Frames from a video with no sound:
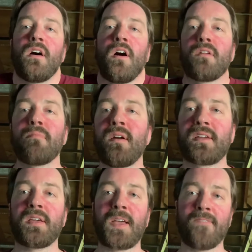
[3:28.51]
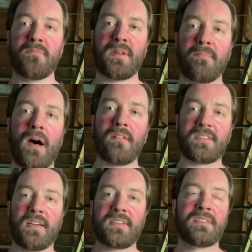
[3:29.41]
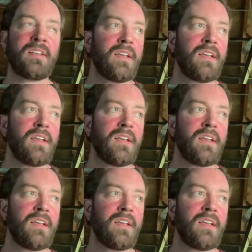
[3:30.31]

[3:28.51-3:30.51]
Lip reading: on American government and politics?